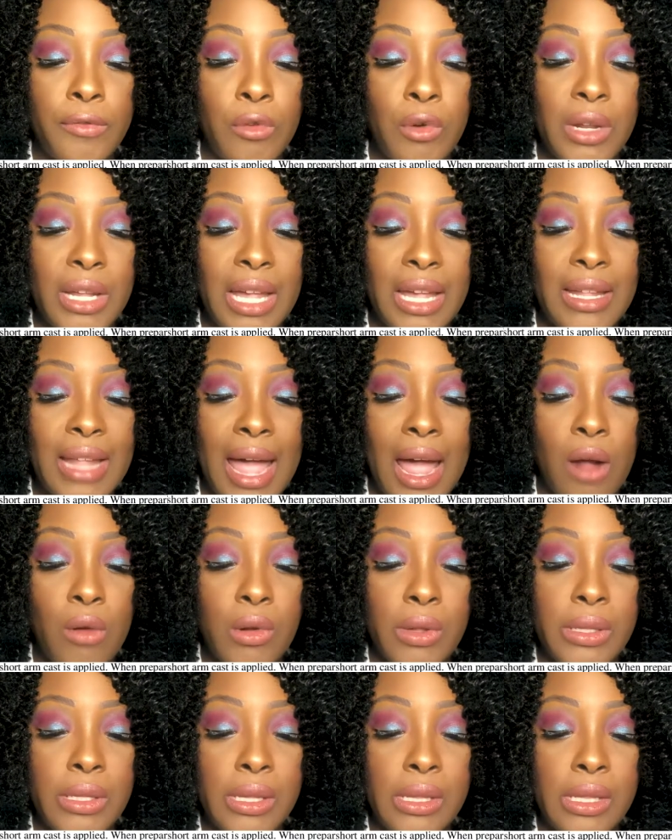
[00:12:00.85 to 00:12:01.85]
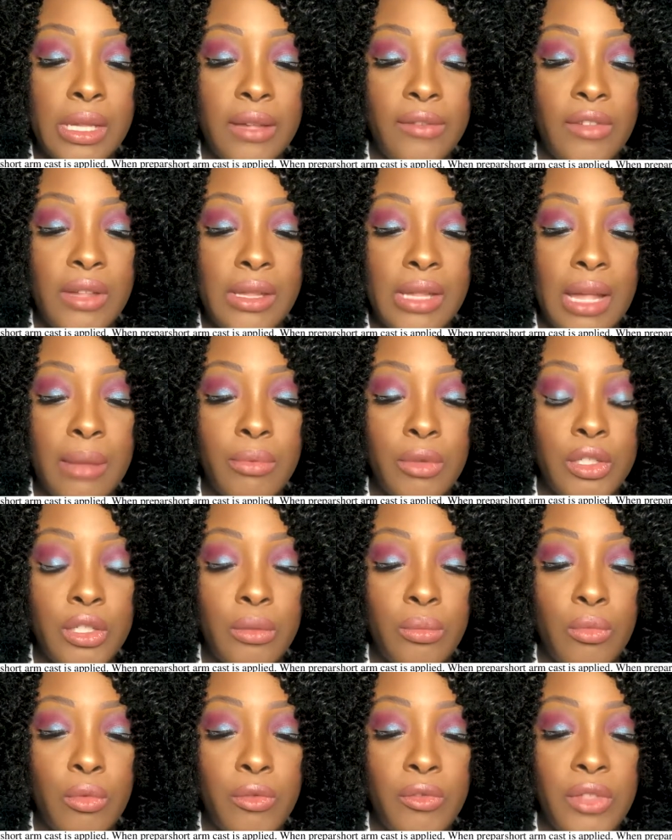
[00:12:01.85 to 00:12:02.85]
48 hours to see if he's able to
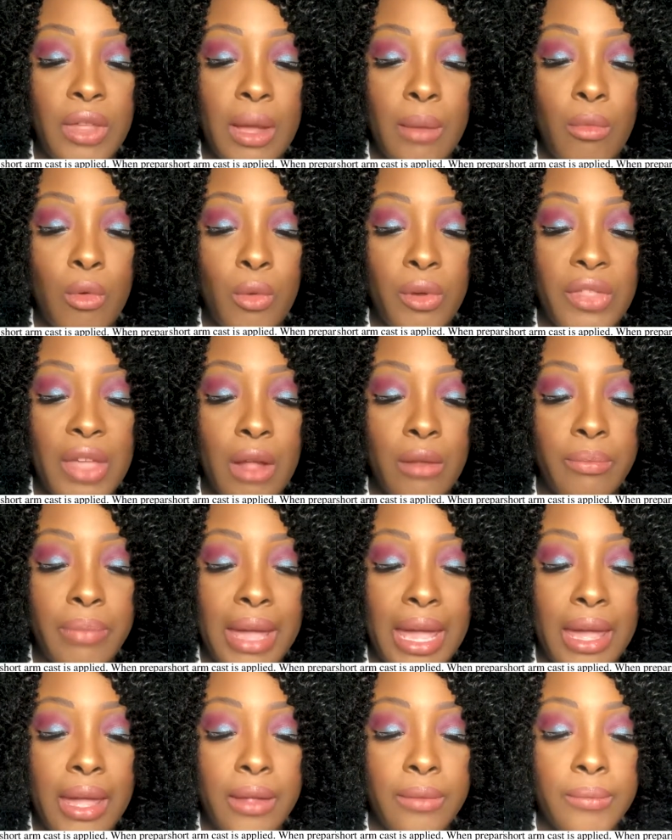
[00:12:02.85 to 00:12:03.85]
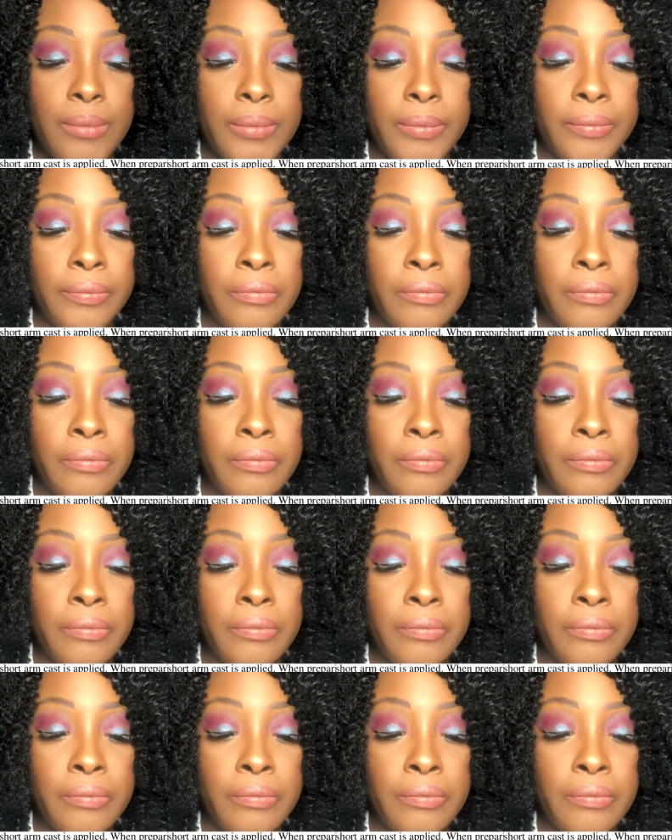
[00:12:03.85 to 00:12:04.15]
move them without pain.